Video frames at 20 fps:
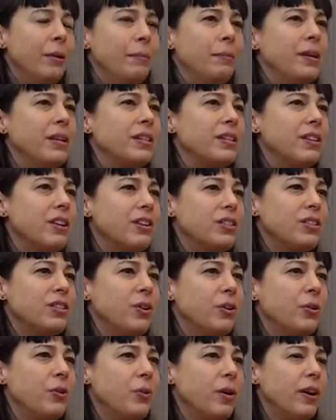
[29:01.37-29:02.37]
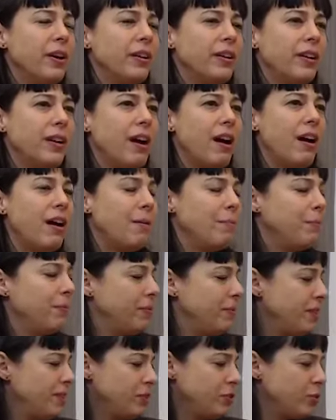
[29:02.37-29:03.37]
I mean, it's also,
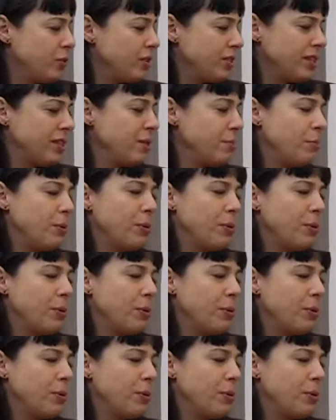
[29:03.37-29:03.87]
this story is in the